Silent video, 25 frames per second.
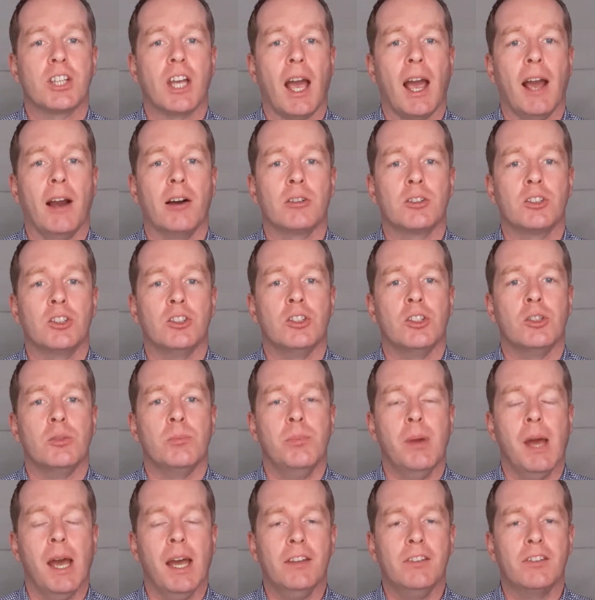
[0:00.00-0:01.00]
how to do
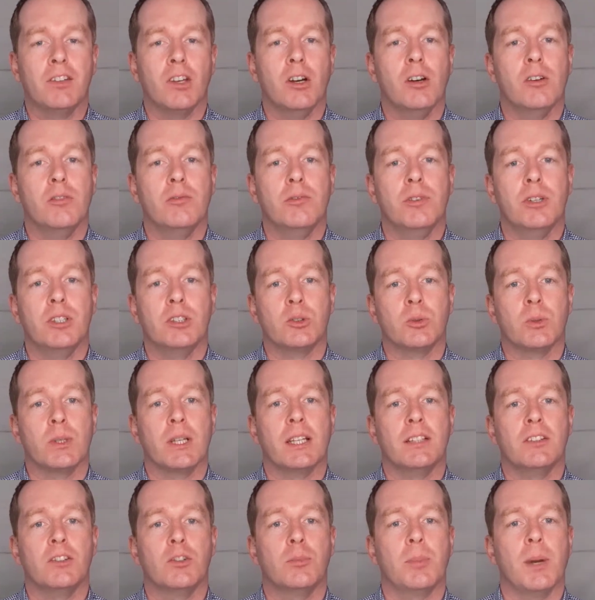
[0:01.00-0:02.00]
better visual
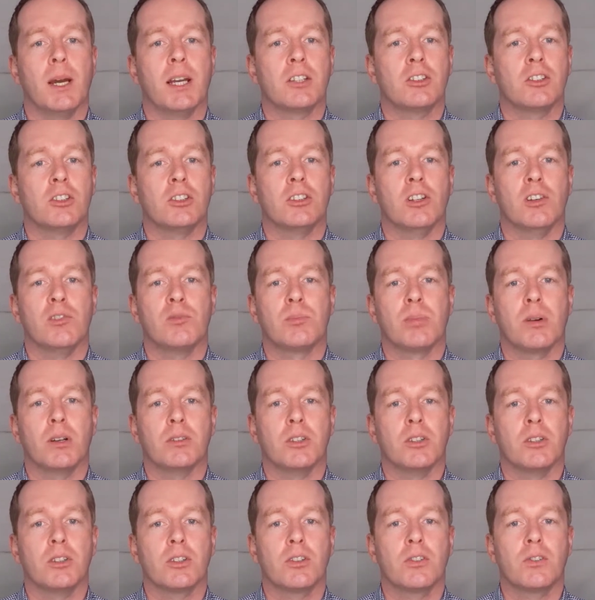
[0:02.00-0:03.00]
inspection of
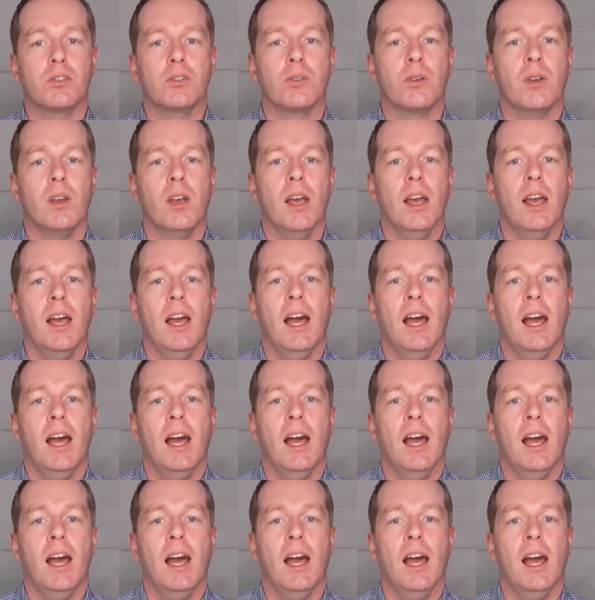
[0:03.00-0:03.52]
products.